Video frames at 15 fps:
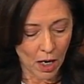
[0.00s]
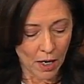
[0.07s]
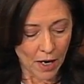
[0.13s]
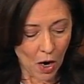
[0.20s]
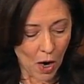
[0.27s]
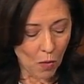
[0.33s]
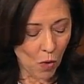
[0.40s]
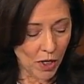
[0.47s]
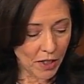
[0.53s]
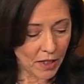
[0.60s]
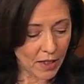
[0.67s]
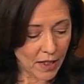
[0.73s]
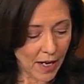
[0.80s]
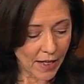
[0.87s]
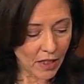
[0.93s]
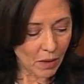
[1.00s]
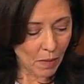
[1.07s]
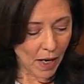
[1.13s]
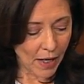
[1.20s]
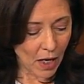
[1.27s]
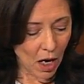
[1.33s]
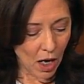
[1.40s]
Now, I want to say to
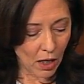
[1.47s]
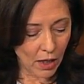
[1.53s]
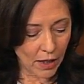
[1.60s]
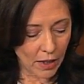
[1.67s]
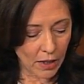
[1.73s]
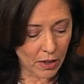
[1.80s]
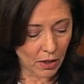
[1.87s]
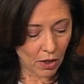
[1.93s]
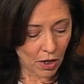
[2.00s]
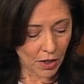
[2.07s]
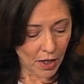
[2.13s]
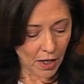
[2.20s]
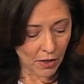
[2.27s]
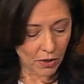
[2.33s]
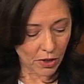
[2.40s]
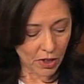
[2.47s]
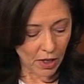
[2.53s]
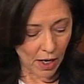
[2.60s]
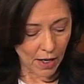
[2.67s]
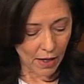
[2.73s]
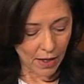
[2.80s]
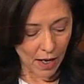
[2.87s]
my colleagues on the other
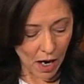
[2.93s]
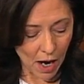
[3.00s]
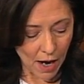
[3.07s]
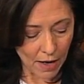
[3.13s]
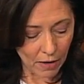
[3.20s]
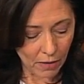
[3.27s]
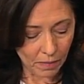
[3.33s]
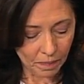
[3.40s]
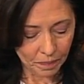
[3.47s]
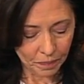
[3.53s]
side of the aisle,